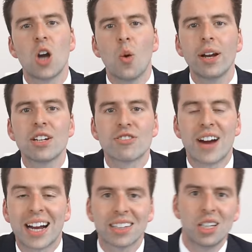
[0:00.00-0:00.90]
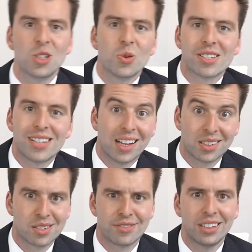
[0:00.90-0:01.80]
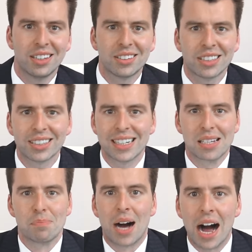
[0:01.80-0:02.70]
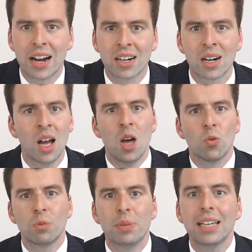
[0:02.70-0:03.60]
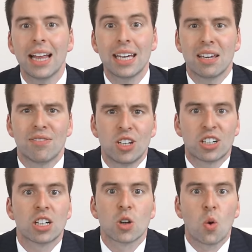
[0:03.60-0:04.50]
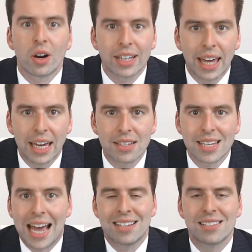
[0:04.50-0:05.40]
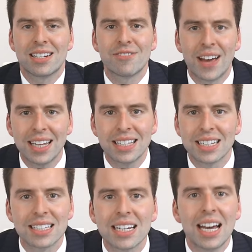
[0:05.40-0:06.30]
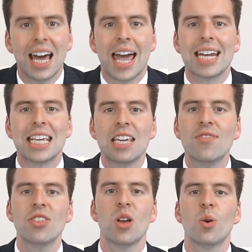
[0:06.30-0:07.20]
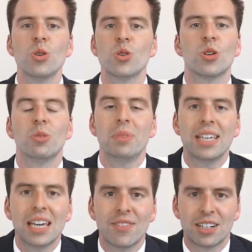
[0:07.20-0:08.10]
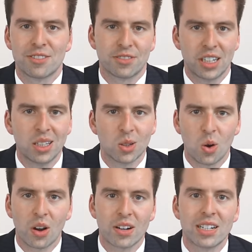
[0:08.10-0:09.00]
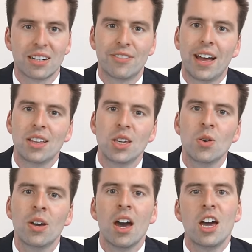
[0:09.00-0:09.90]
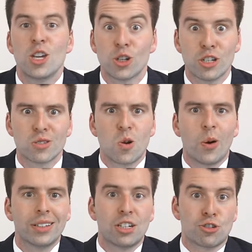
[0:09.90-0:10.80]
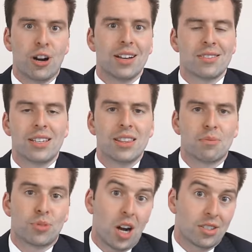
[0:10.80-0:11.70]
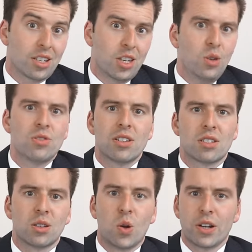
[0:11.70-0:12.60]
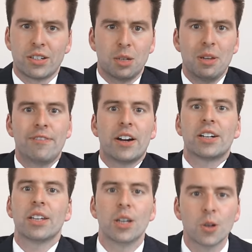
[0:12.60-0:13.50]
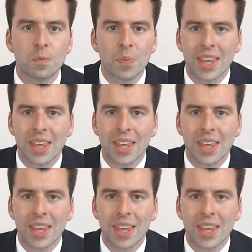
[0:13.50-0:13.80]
Going directly to a seller's realtor as a buyer would be like if you're in a court case as the defendant, and even though you could be given a free lawyer to defend you, you're just going to trust in the prosecution's lawyer to be fair to you.